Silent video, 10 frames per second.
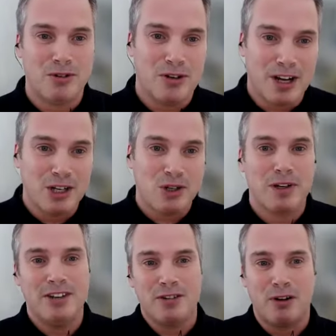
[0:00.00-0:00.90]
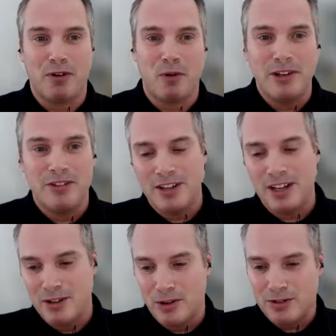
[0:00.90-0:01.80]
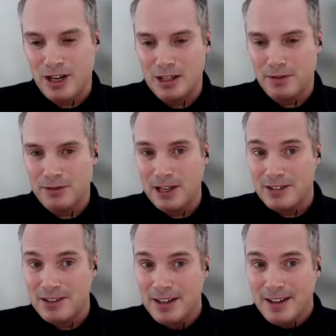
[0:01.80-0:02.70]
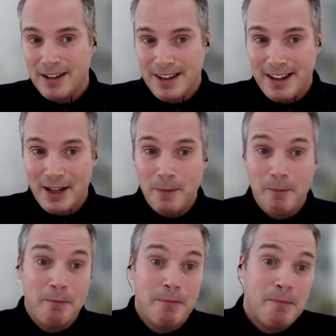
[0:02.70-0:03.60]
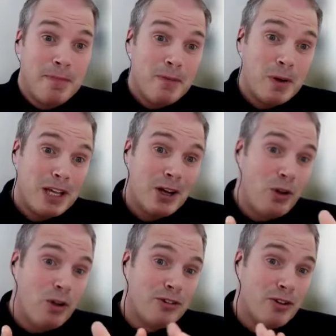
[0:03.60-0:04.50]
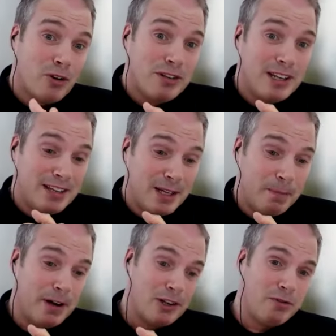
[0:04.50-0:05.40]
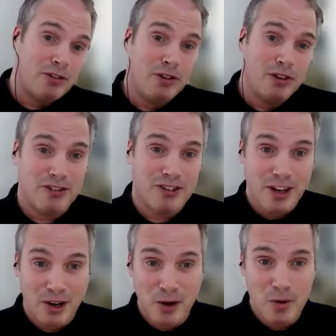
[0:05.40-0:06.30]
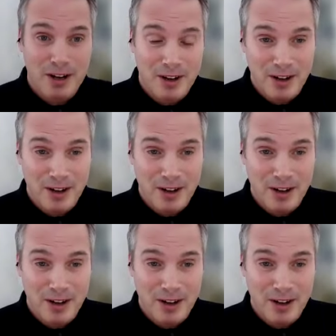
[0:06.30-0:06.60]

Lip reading: countries of origin and those kind of things. But what I also did in the past was just look